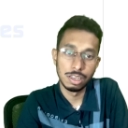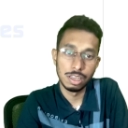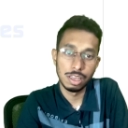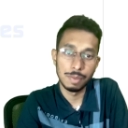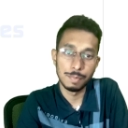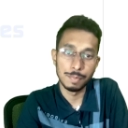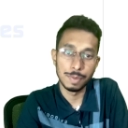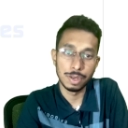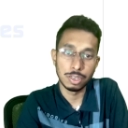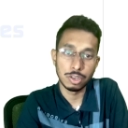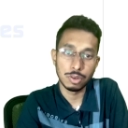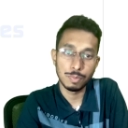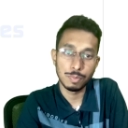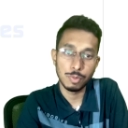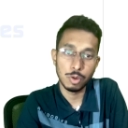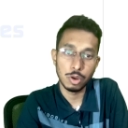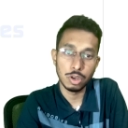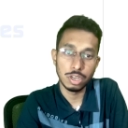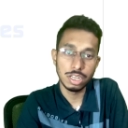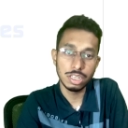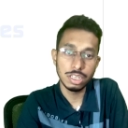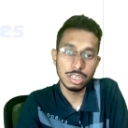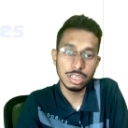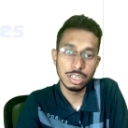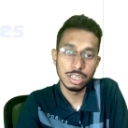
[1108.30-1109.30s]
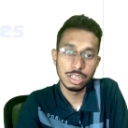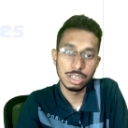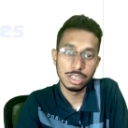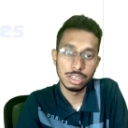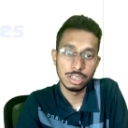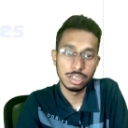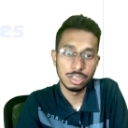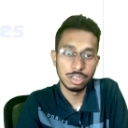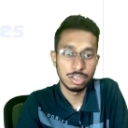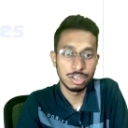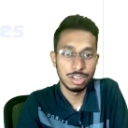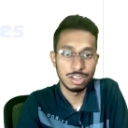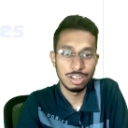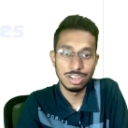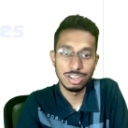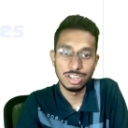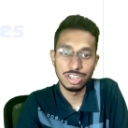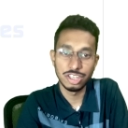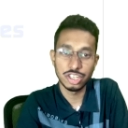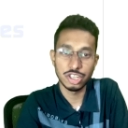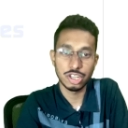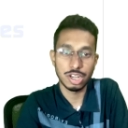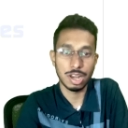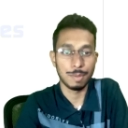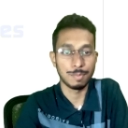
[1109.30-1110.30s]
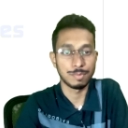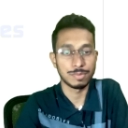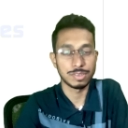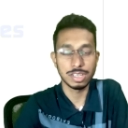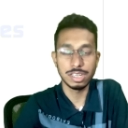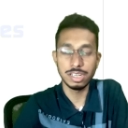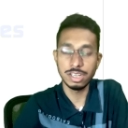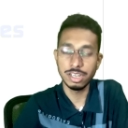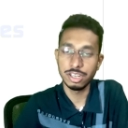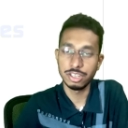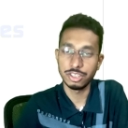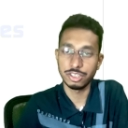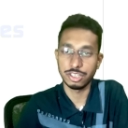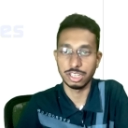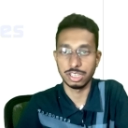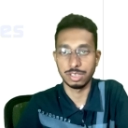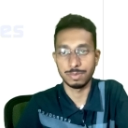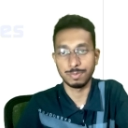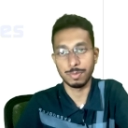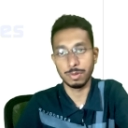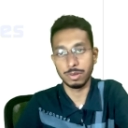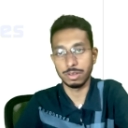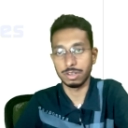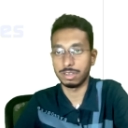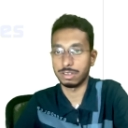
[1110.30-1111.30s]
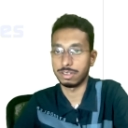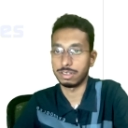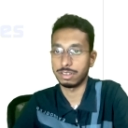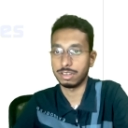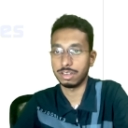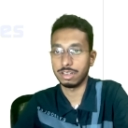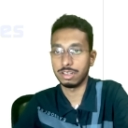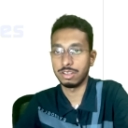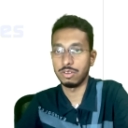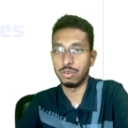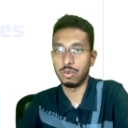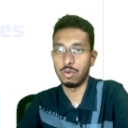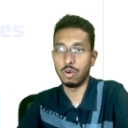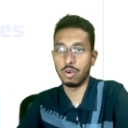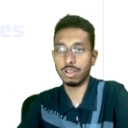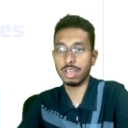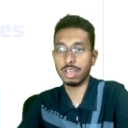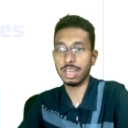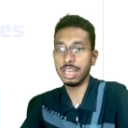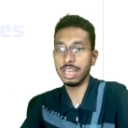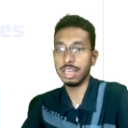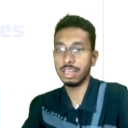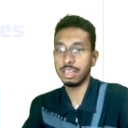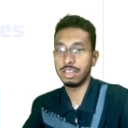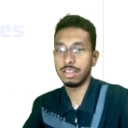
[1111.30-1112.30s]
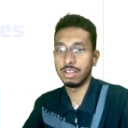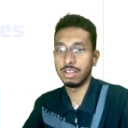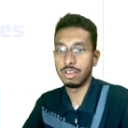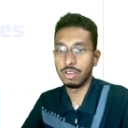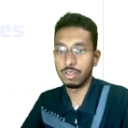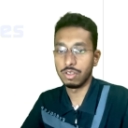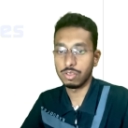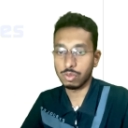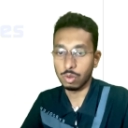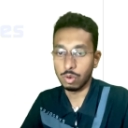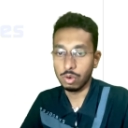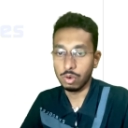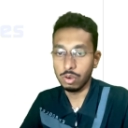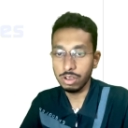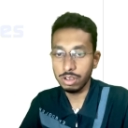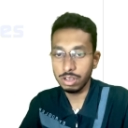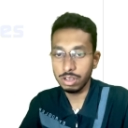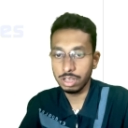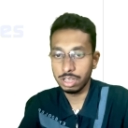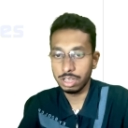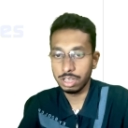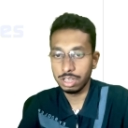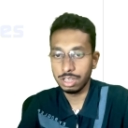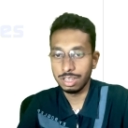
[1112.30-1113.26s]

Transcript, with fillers: hematopoietic stem cell transplant. Okay, so